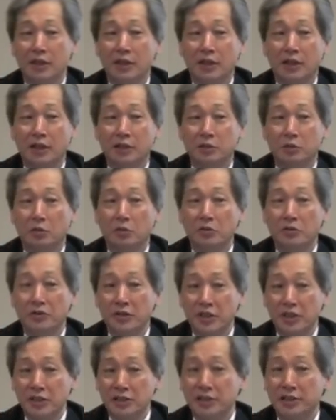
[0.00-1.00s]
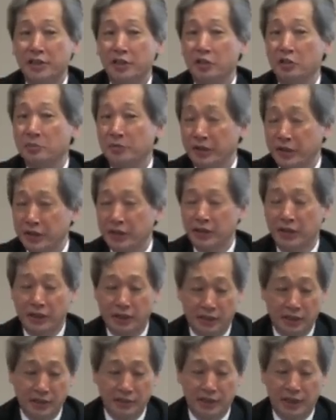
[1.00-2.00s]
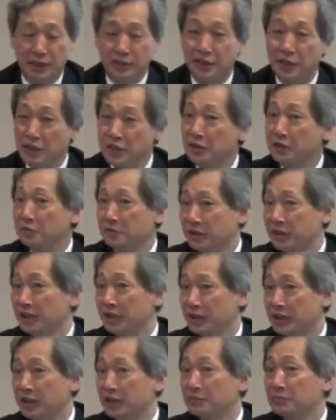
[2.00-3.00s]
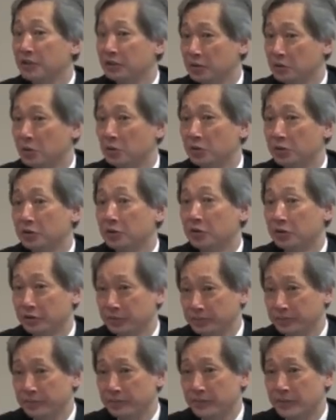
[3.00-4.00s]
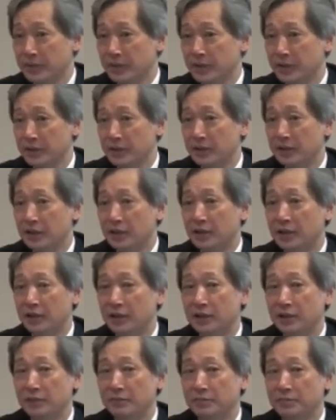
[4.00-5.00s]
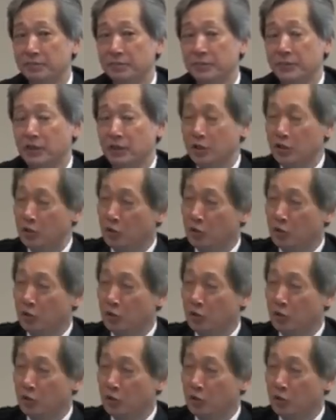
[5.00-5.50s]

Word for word: Uh, on this, there will be uh, another realignment going on. Um,